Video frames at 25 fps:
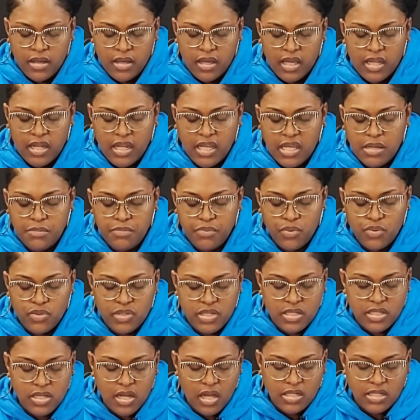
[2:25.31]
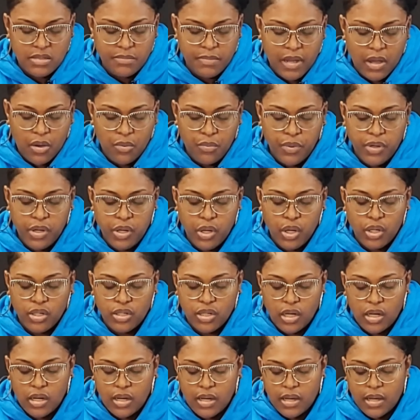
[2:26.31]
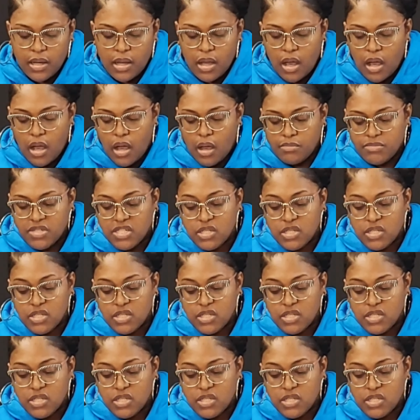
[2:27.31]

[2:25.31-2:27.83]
in Hebrews, it talked about we're um,